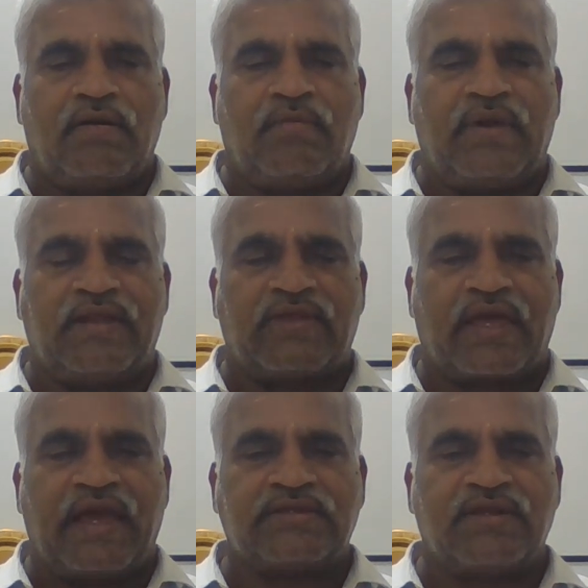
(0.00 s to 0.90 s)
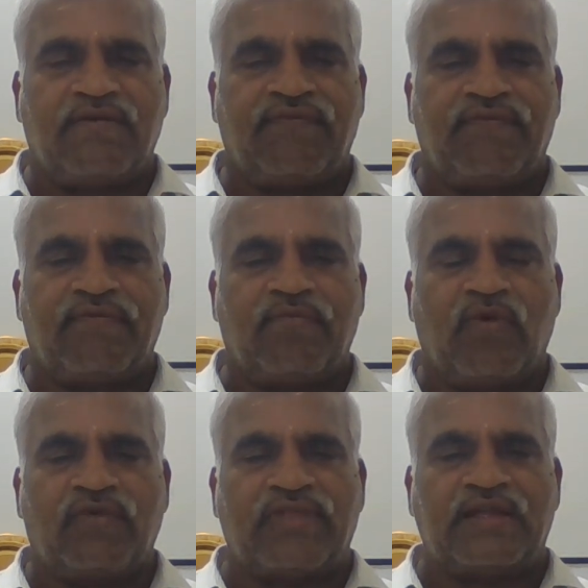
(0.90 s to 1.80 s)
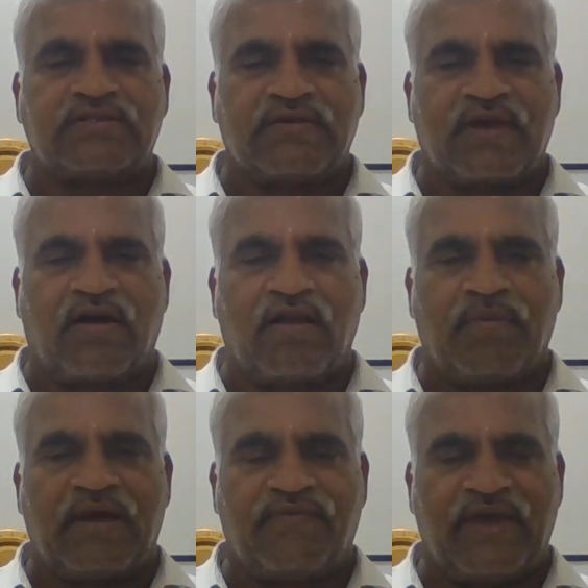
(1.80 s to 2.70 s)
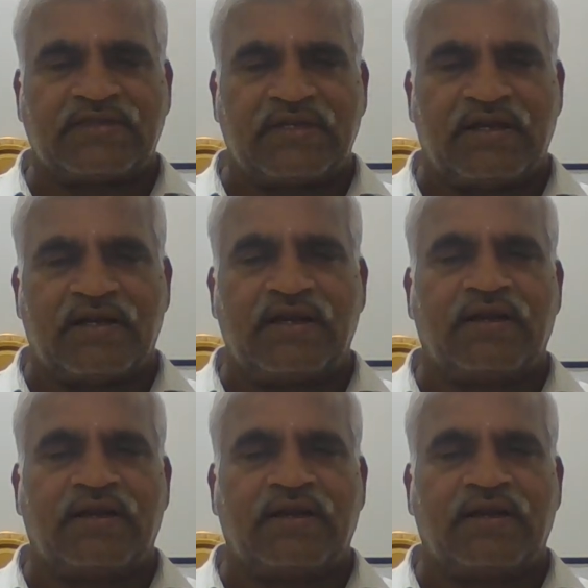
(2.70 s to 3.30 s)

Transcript: But in the case of both ends of the column are fixed, the